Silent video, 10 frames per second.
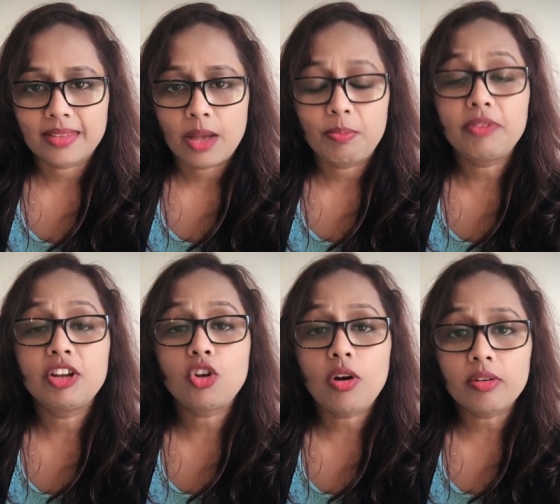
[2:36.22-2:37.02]
But when
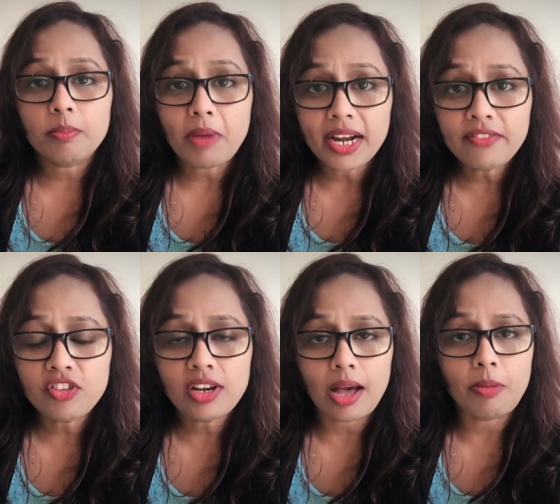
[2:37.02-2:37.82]
you're mindful
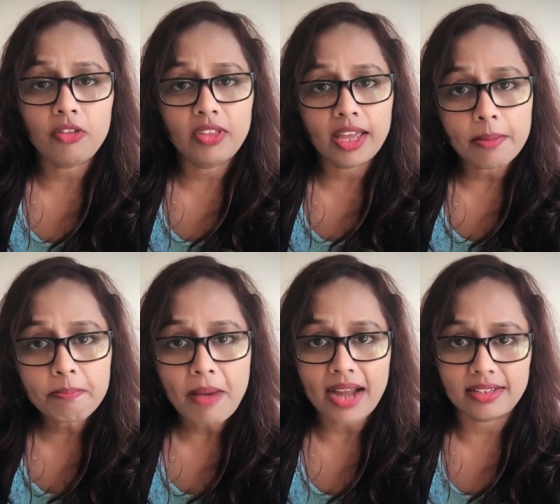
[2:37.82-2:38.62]
about the
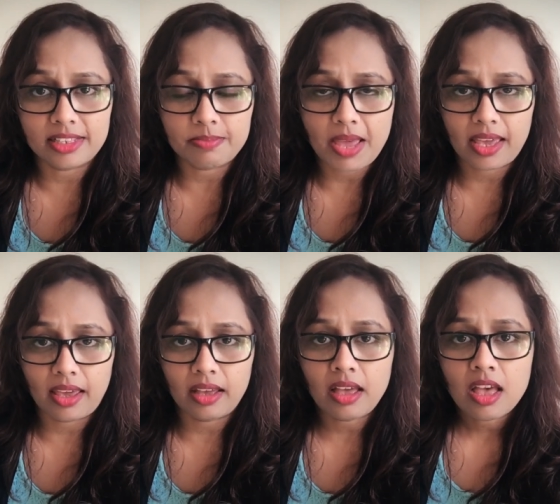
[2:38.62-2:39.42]
impact it's
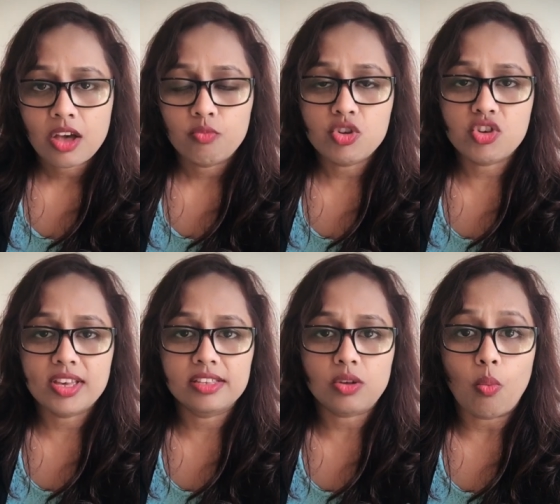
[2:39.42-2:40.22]
making, which
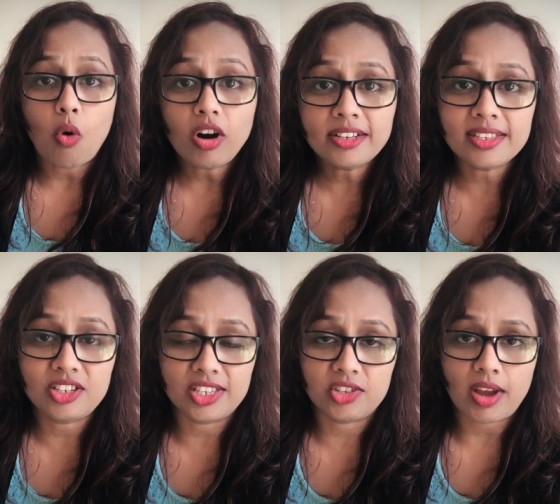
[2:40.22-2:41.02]
is what is
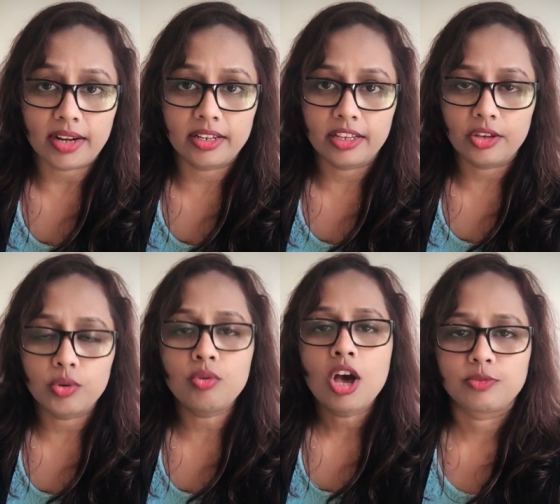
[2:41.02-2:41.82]
distracting
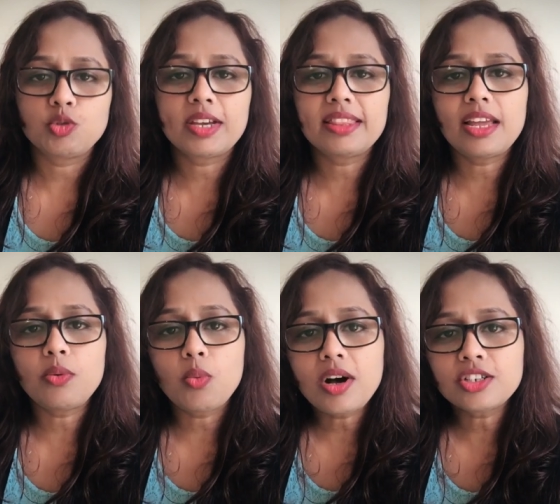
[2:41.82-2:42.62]
you, you can then
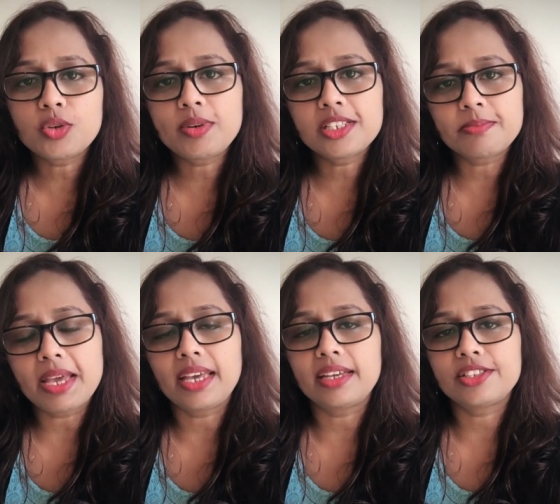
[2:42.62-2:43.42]
work towards
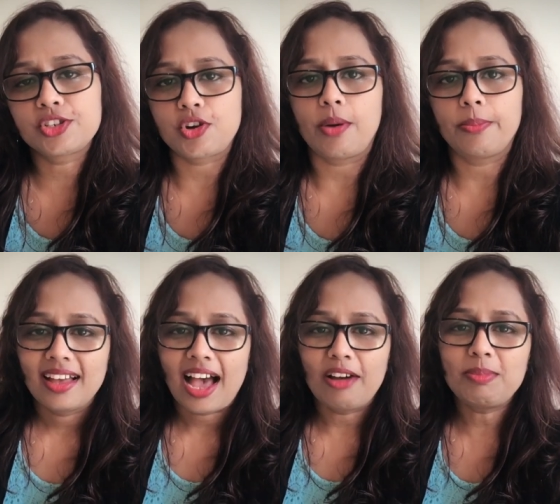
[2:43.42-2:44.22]
making it stop.
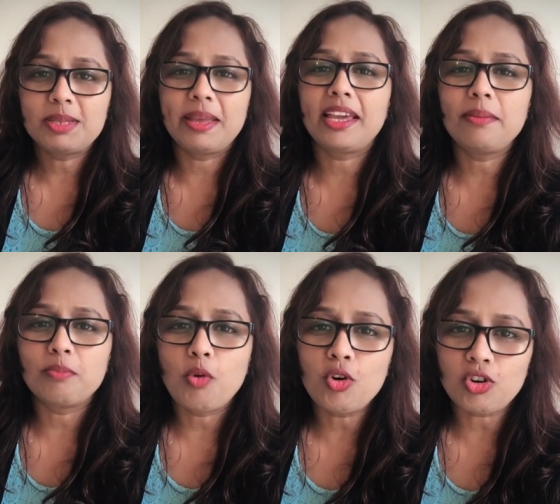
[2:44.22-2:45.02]
I'll be speaking
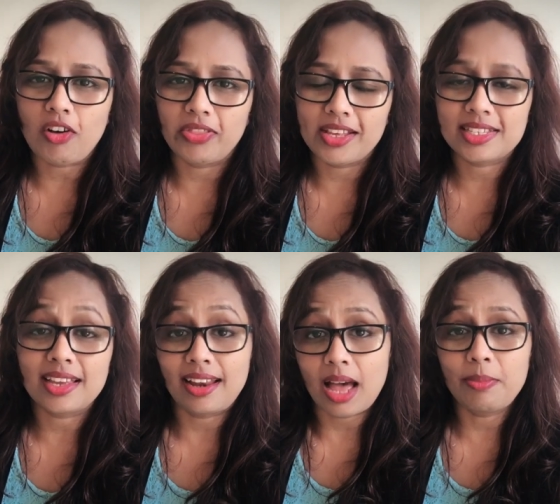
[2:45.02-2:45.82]
more on this
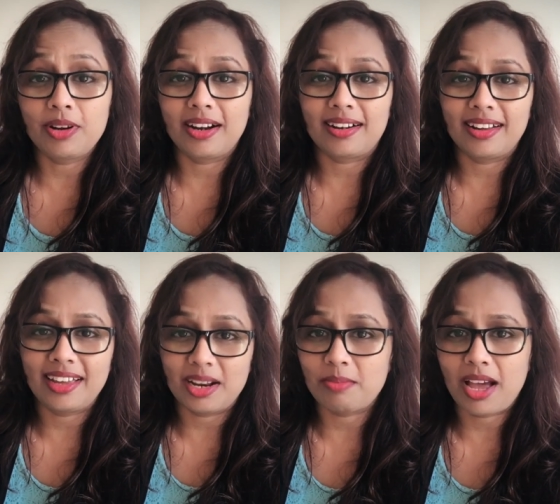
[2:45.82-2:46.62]
elaborately
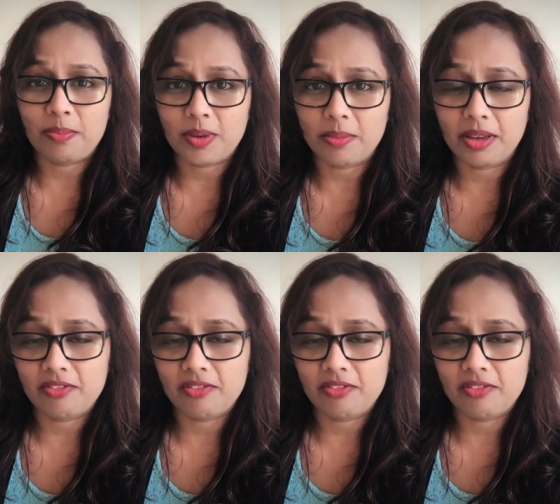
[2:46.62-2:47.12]
in my upcoming